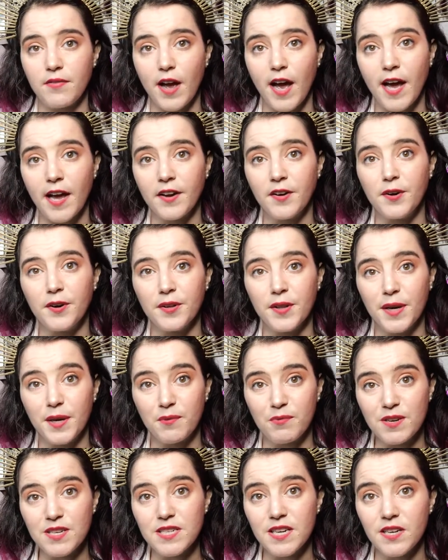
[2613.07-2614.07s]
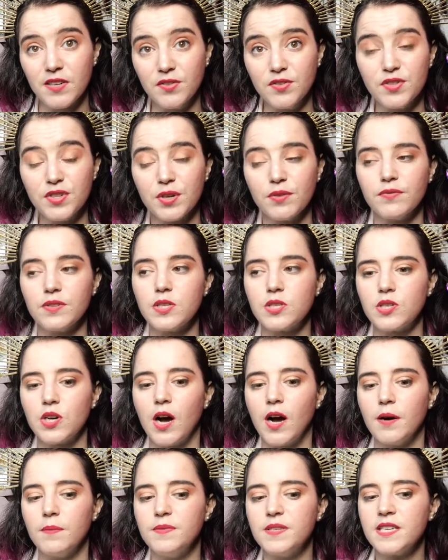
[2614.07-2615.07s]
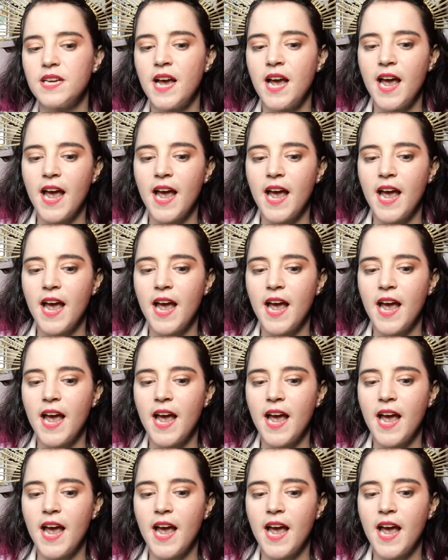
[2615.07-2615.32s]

had are like retail and service jobs.